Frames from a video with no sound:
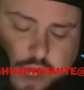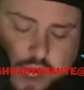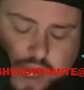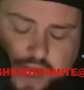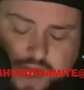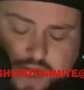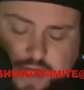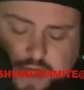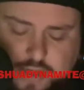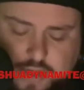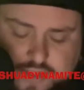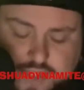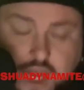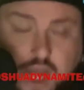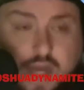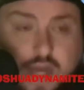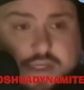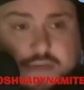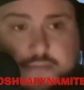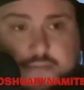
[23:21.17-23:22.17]
I need to go
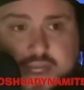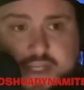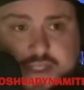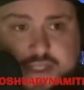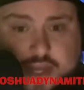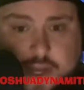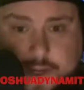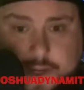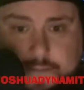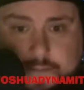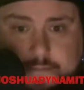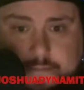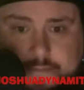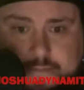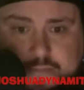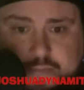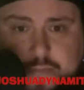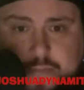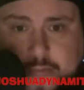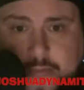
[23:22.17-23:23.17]
talk to my son.
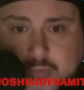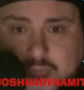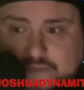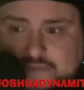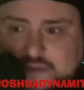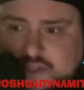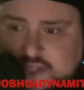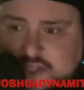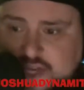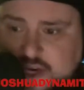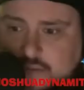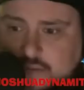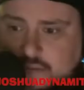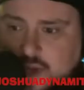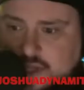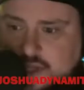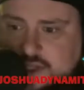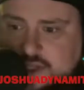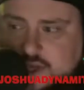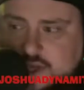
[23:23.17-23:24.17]
I haven't seen him
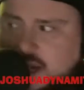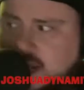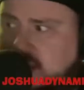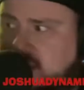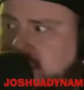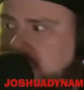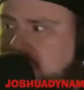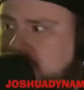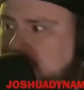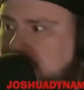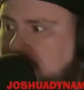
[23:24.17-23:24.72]
much today.